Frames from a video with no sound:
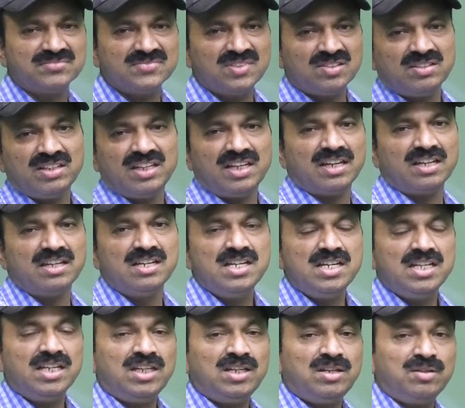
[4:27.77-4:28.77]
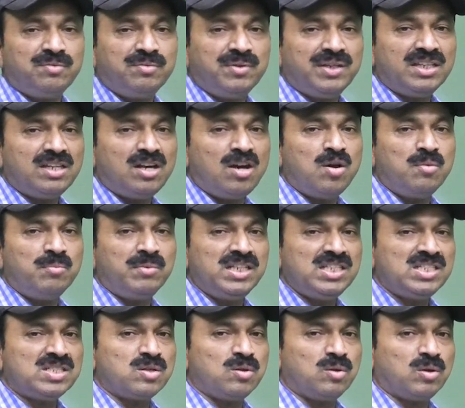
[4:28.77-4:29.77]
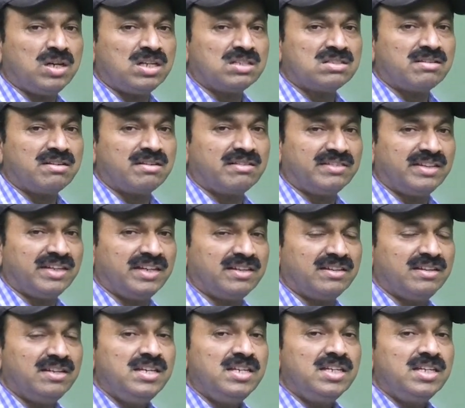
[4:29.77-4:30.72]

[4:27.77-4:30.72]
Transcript: Okay, in Rigveda, how many slokas are there?